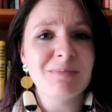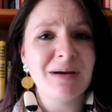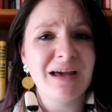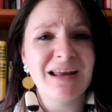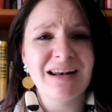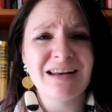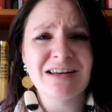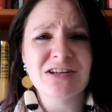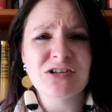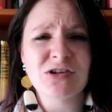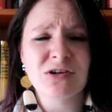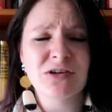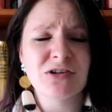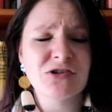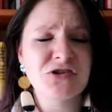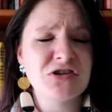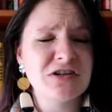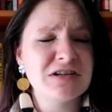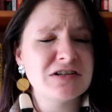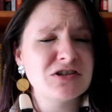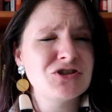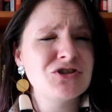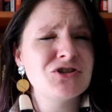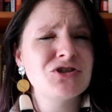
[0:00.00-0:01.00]

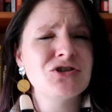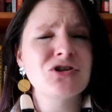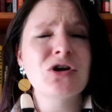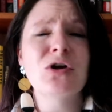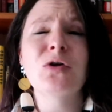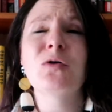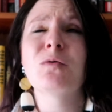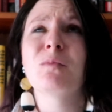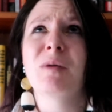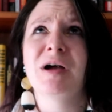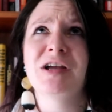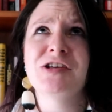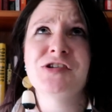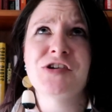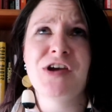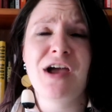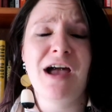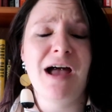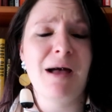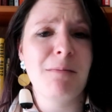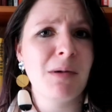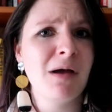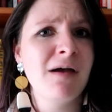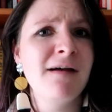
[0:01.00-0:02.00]
Paleontology is so my
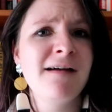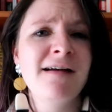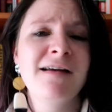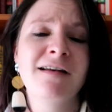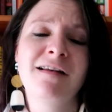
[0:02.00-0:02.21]
jam.